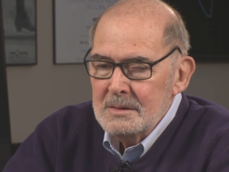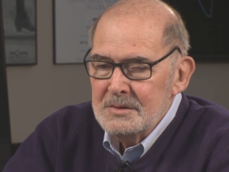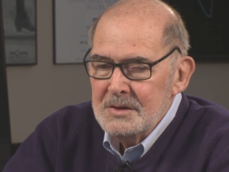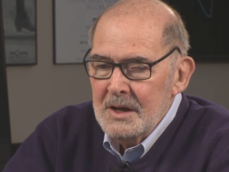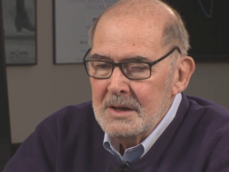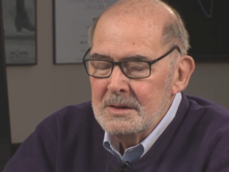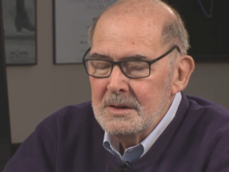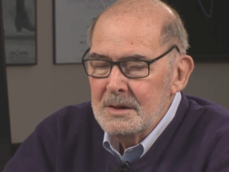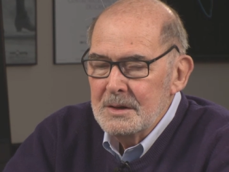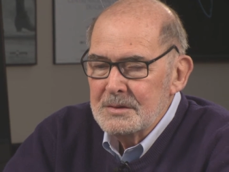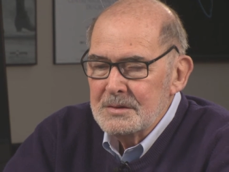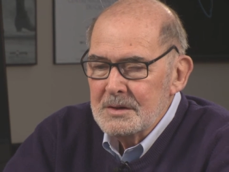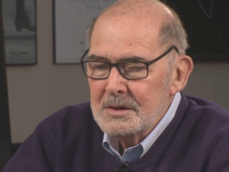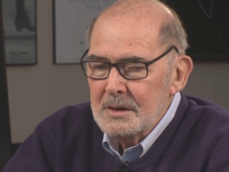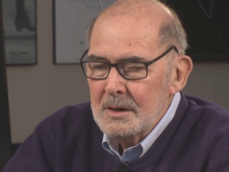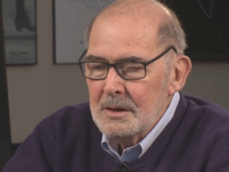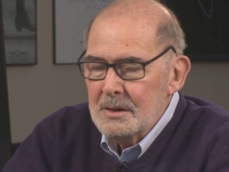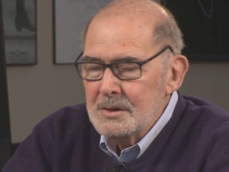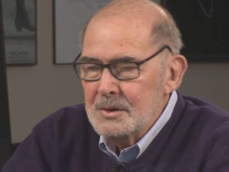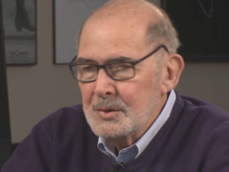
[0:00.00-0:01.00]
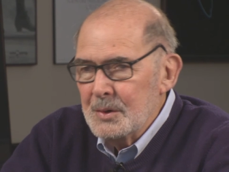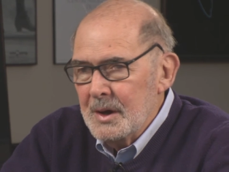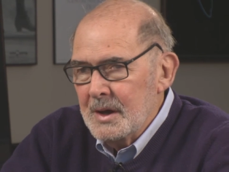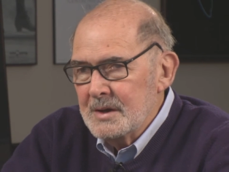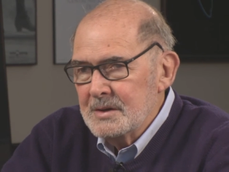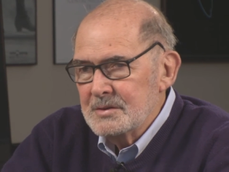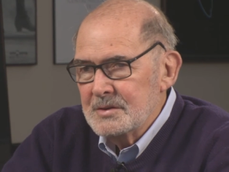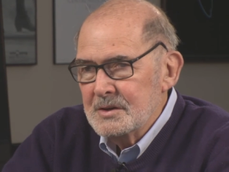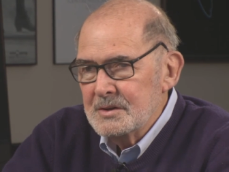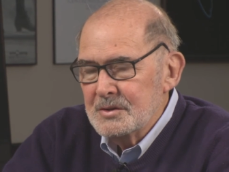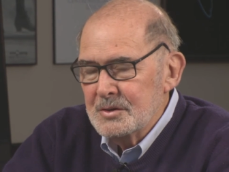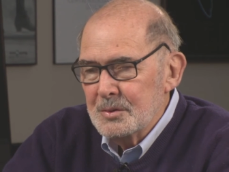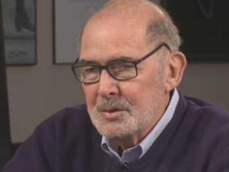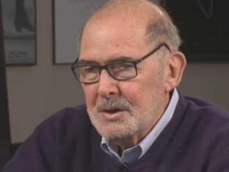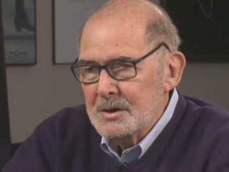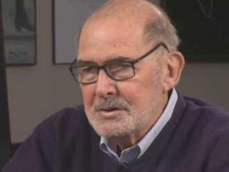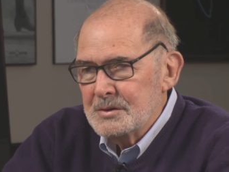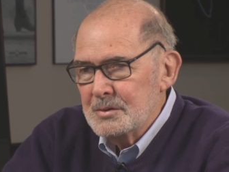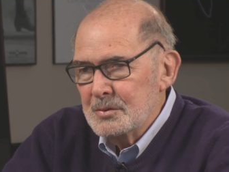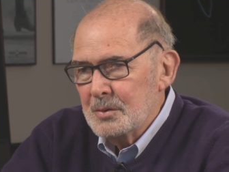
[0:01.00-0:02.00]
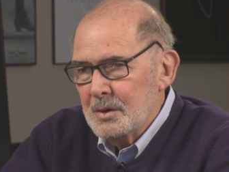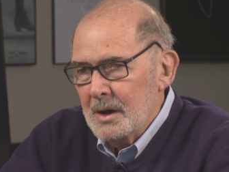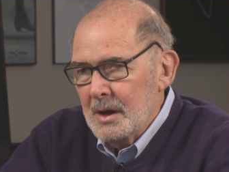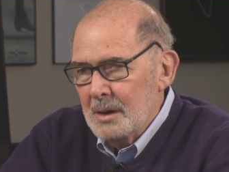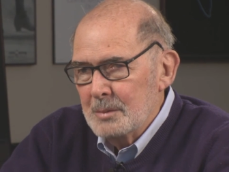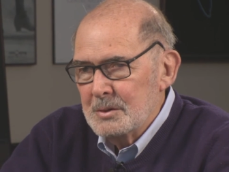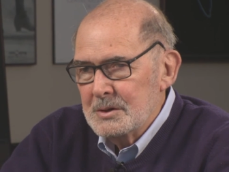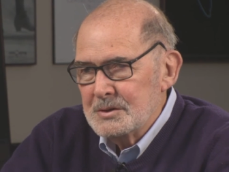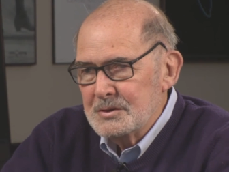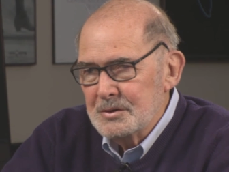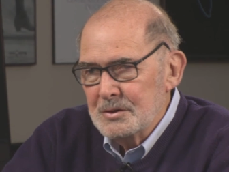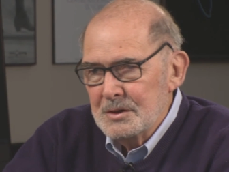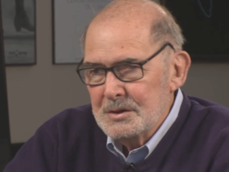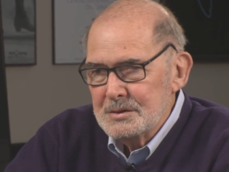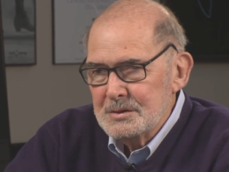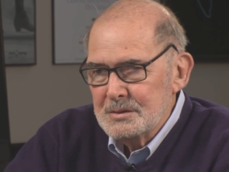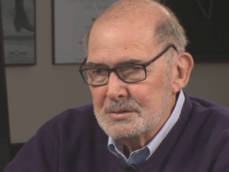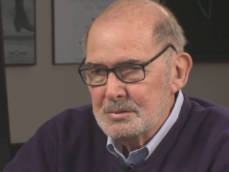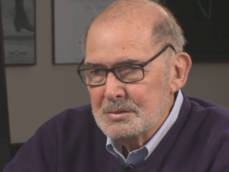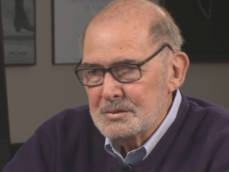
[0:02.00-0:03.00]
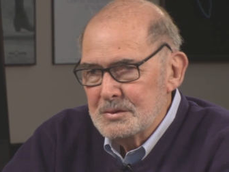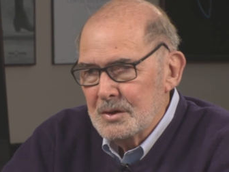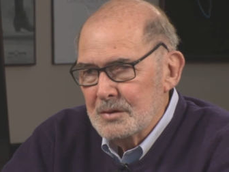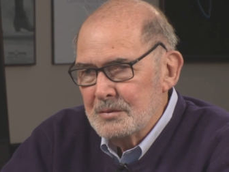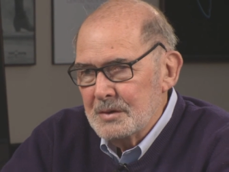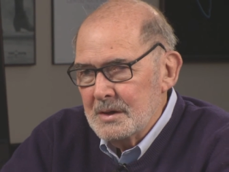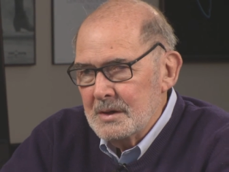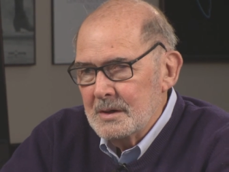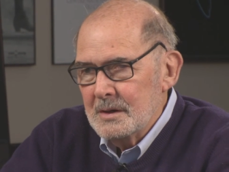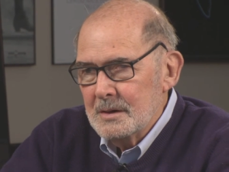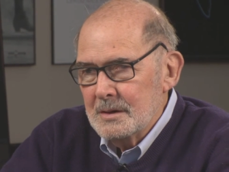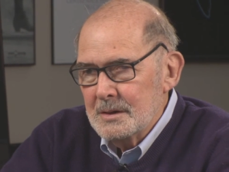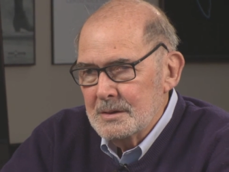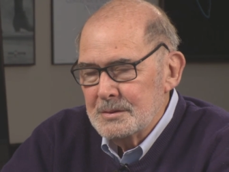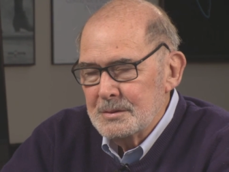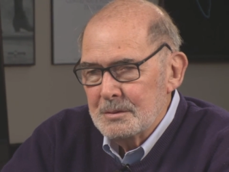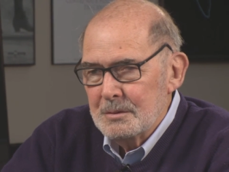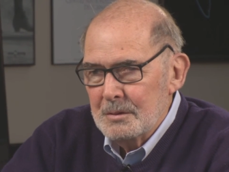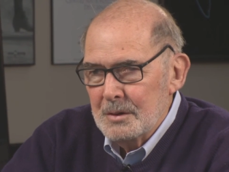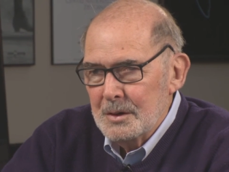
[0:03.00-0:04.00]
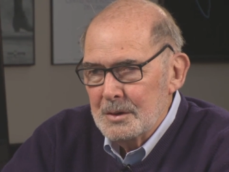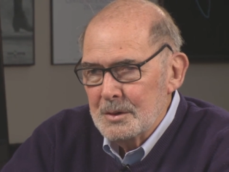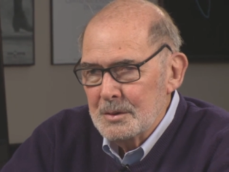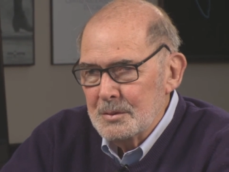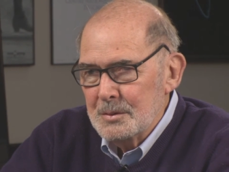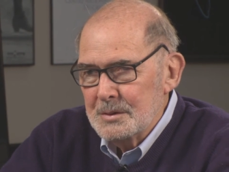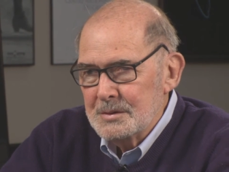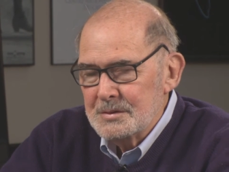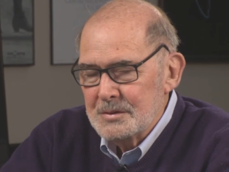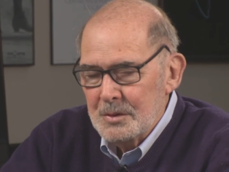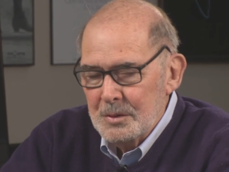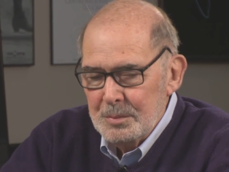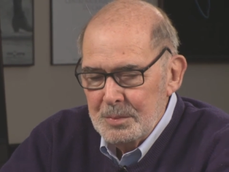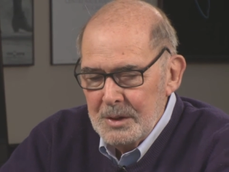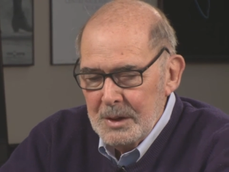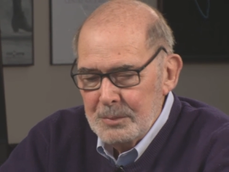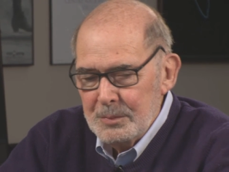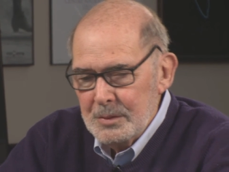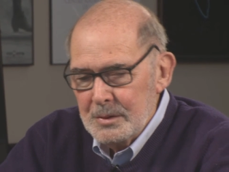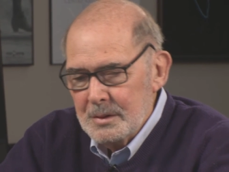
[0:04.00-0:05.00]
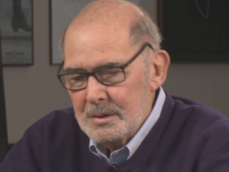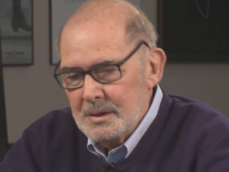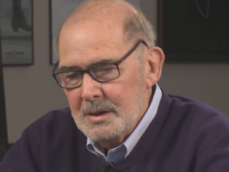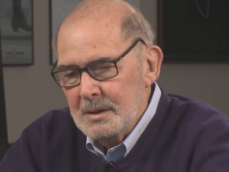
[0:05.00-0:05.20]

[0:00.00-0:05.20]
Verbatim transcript: 10 years ago, you had a situation where Albert Schultz was over here in Toronto with Soulpepper,